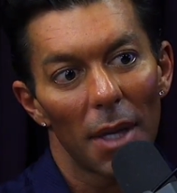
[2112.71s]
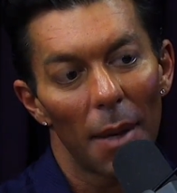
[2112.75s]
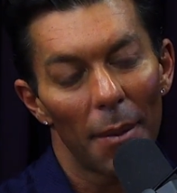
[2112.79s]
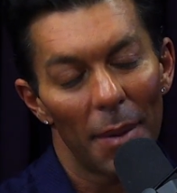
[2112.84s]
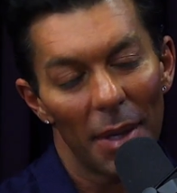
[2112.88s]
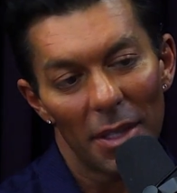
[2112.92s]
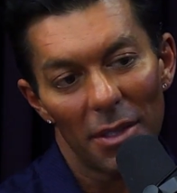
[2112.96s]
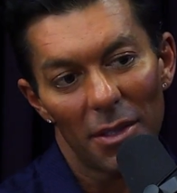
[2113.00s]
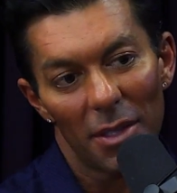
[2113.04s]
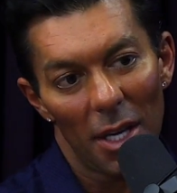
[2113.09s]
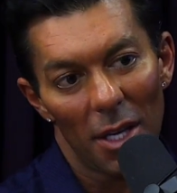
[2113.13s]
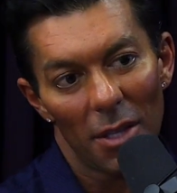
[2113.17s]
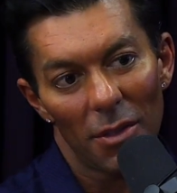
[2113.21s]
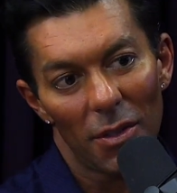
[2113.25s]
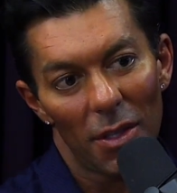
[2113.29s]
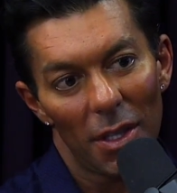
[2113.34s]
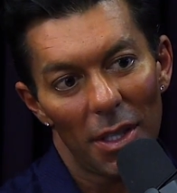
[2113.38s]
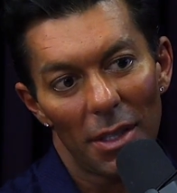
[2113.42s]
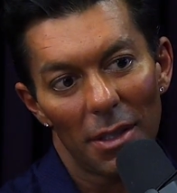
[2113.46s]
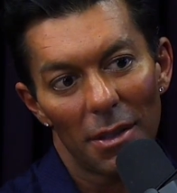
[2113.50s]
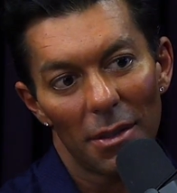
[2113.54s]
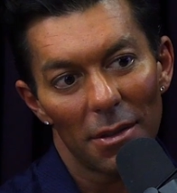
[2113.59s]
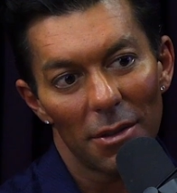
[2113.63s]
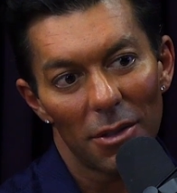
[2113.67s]
I mean, it sounds
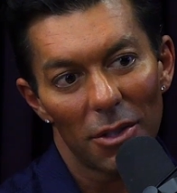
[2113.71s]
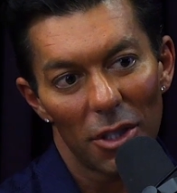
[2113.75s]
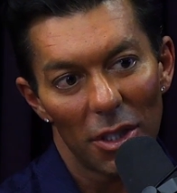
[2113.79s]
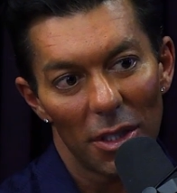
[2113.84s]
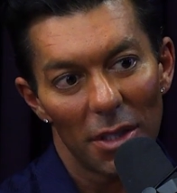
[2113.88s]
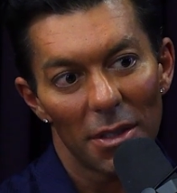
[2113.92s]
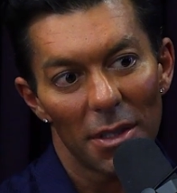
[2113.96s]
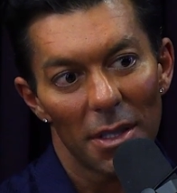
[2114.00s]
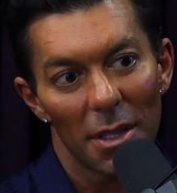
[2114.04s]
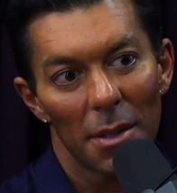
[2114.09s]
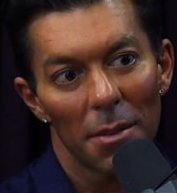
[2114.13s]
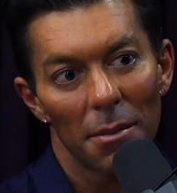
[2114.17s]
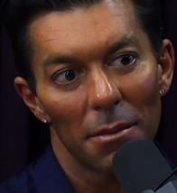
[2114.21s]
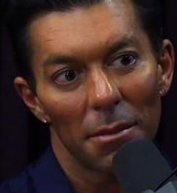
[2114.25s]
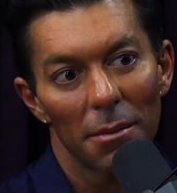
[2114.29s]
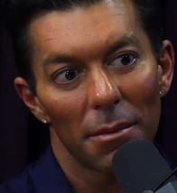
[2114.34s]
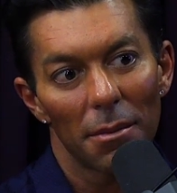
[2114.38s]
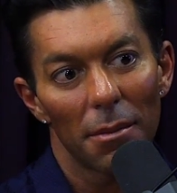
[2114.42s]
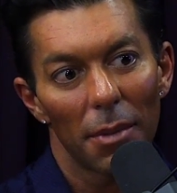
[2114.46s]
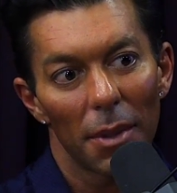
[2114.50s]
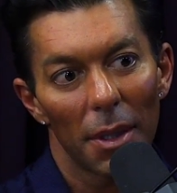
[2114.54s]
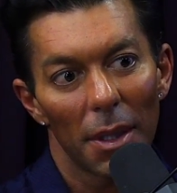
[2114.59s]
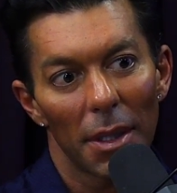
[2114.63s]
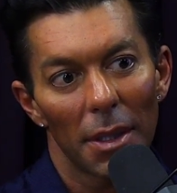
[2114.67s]
like cheesy,
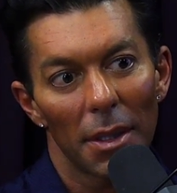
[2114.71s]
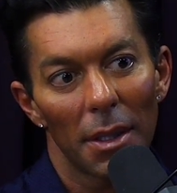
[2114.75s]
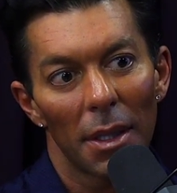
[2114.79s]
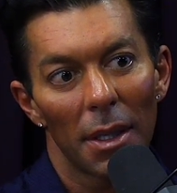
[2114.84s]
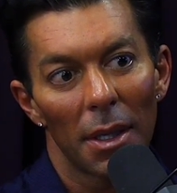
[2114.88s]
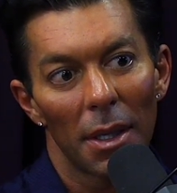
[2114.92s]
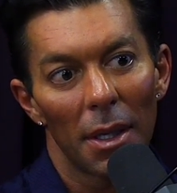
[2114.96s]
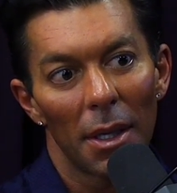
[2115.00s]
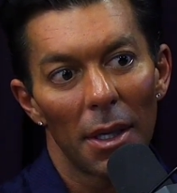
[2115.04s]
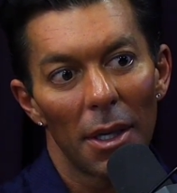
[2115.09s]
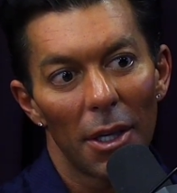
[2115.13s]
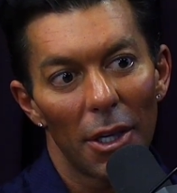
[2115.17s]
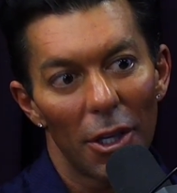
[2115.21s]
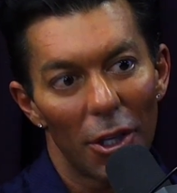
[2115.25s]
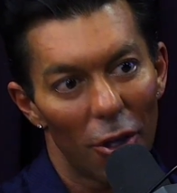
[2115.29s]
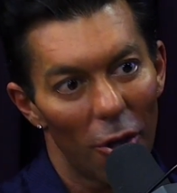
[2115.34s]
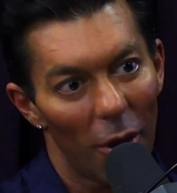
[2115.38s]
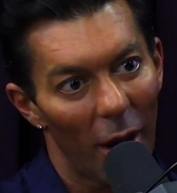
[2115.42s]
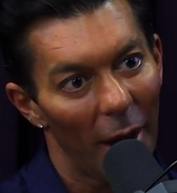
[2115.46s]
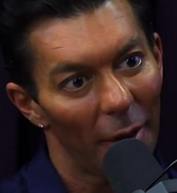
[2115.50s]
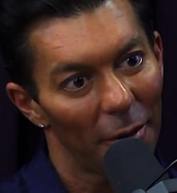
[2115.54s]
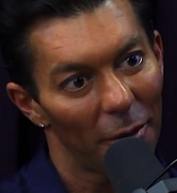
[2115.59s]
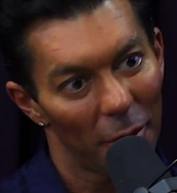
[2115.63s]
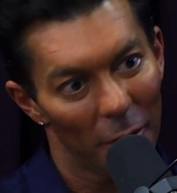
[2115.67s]
but
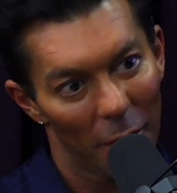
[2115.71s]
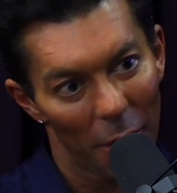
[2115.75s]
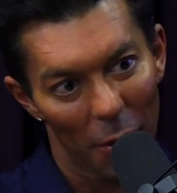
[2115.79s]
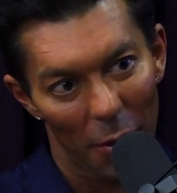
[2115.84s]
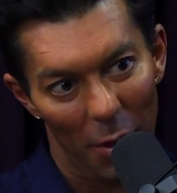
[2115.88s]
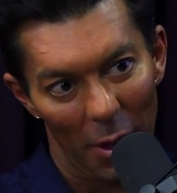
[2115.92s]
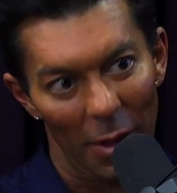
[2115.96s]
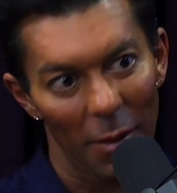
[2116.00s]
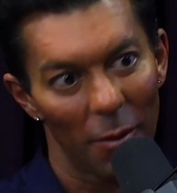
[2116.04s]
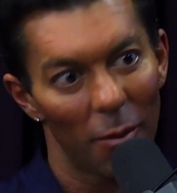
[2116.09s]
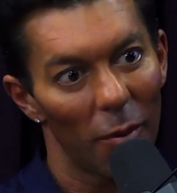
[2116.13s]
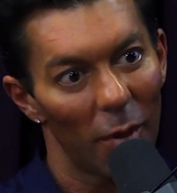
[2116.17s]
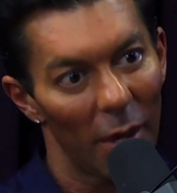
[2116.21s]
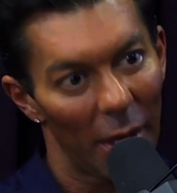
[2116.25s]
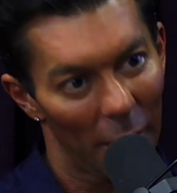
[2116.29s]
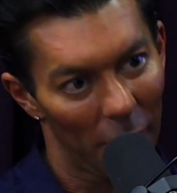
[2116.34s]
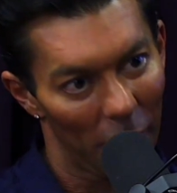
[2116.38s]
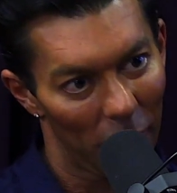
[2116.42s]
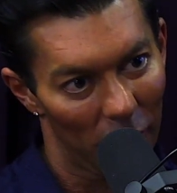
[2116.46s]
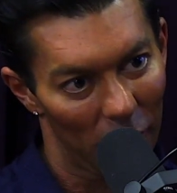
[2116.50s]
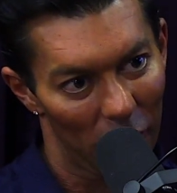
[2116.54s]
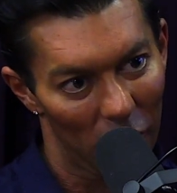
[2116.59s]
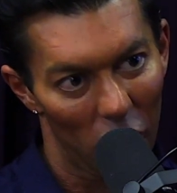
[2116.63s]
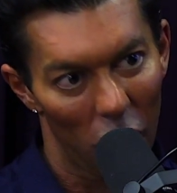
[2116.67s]
after the thing, like
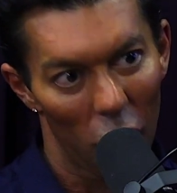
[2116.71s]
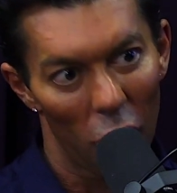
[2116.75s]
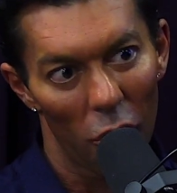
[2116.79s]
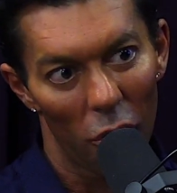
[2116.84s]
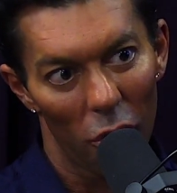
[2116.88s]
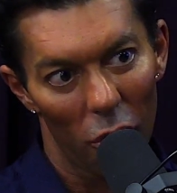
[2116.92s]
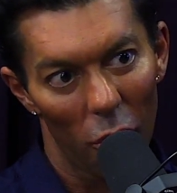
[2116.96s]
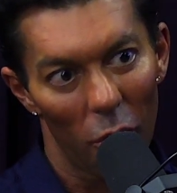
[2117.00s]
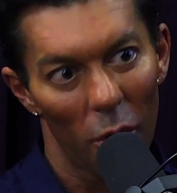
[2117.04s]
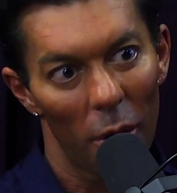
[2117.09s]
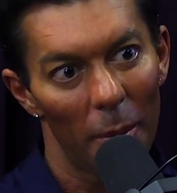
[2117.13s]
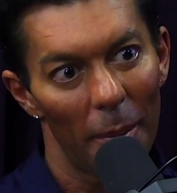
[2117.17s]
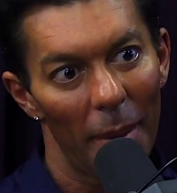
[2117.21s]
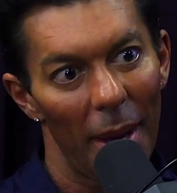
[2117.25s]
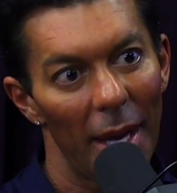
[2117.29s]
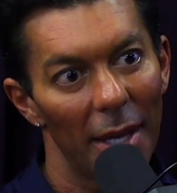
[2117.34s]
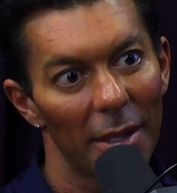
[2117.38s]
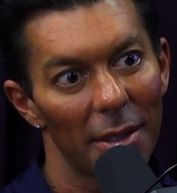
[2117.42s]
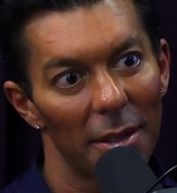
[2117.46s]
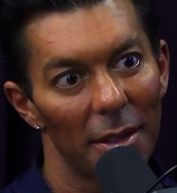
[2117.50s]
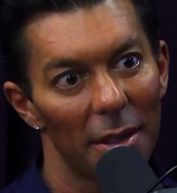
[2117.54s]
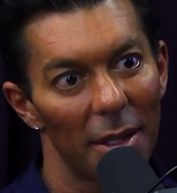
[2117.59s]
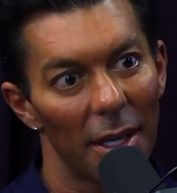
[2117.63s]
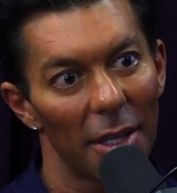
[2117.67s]
going
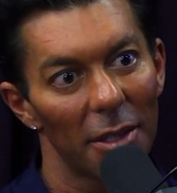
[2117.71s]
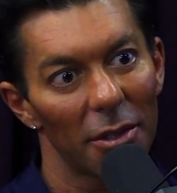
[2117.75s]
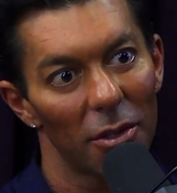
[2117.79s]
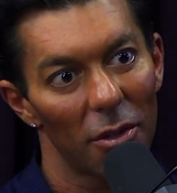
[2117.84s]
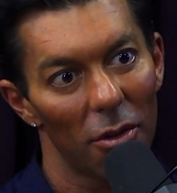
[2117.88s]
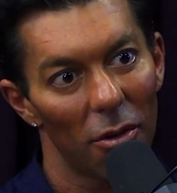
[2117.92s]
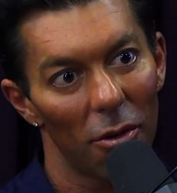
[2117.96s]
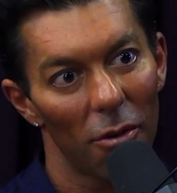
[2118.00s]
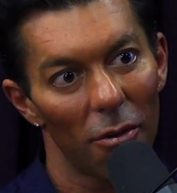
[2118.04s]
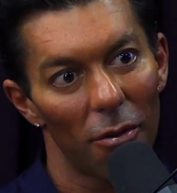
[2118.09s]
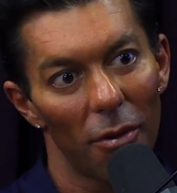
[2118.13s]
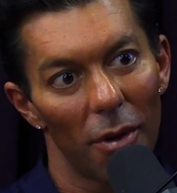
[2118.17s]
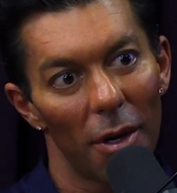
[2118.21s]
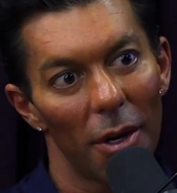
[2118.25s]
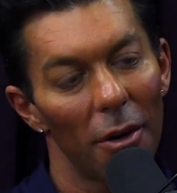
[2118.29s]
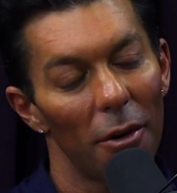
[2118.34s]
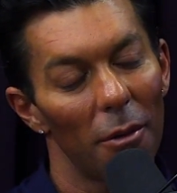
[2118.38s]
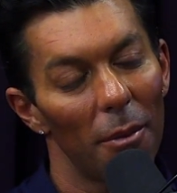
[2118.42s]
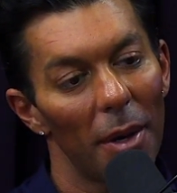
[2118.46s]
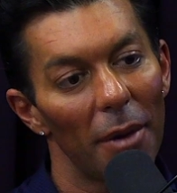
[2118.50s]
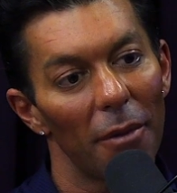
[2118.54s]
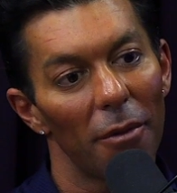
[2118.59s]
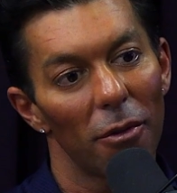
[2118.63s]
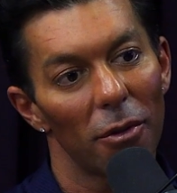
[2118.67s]
back to the ex-girlfriend
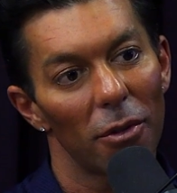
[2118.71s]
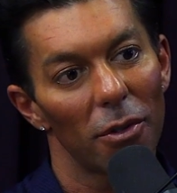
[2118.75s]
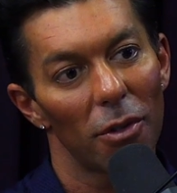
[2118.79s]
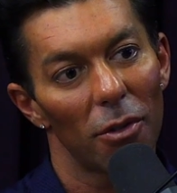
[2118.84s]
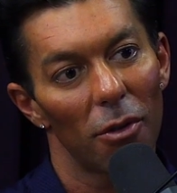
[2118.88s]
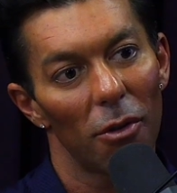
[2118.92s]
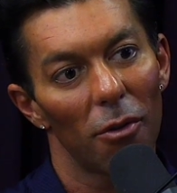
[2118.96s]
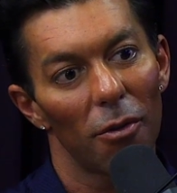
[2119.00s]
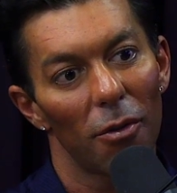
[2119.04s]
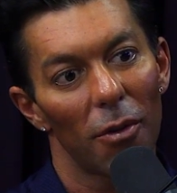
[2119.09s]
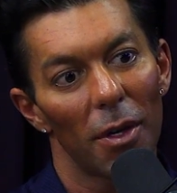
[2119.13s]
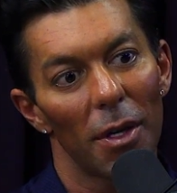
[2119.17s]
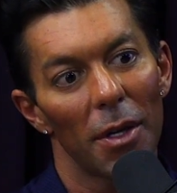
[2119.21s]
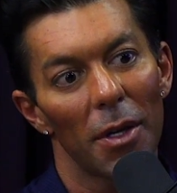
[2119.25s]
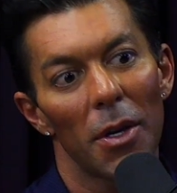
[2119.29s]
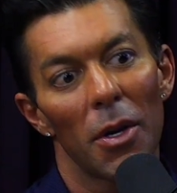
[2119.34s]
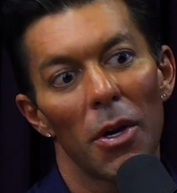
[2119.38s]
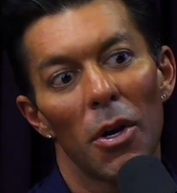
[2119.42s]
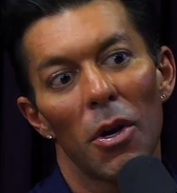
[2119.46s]
or my first girlfriend,